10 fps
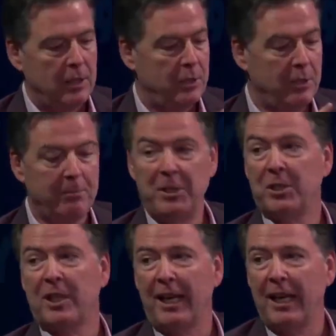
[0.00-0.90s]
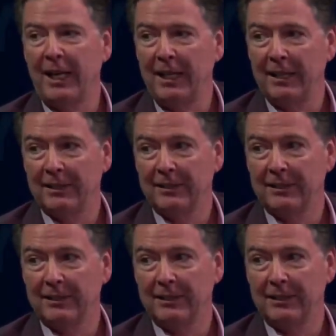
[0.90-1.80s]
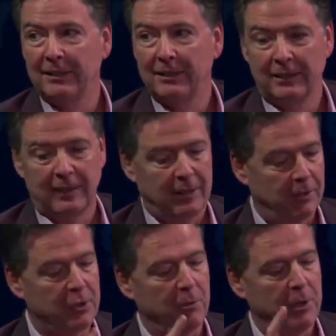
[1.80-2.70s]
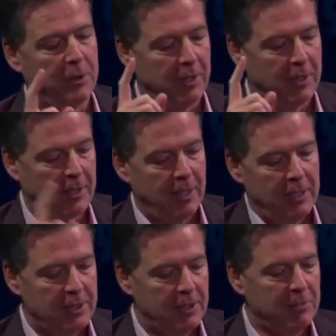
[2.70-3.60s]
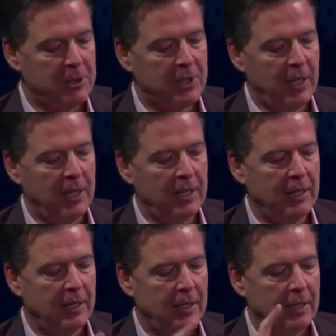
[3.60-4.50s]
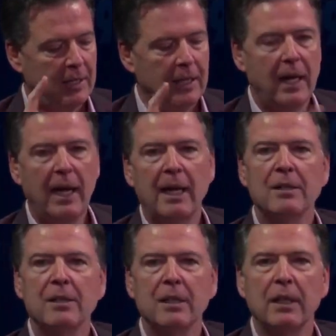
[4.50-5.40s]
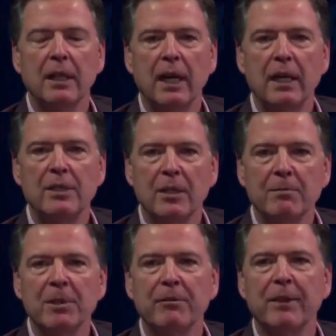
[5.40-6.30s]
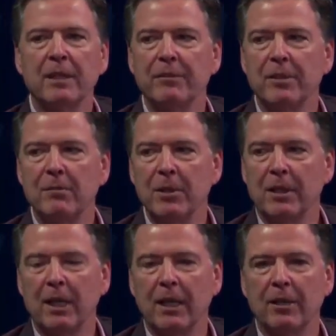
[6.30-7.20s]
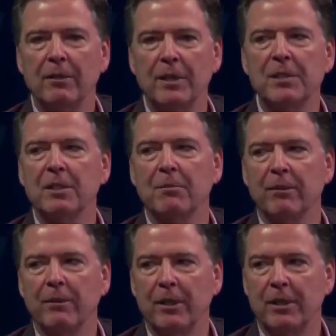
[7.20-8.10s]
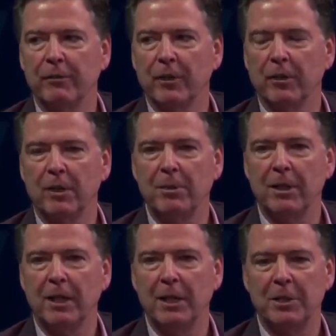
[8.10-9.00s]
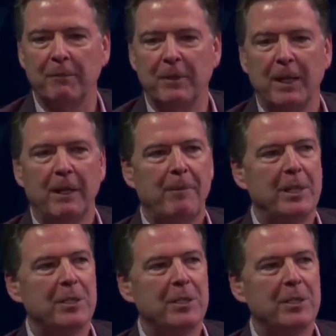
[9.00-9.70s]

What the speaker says: Jim is staying, or so we thought. Jim is staying, and Jim's an effective communicator, and this is going to be a very difficult communication. Yeah.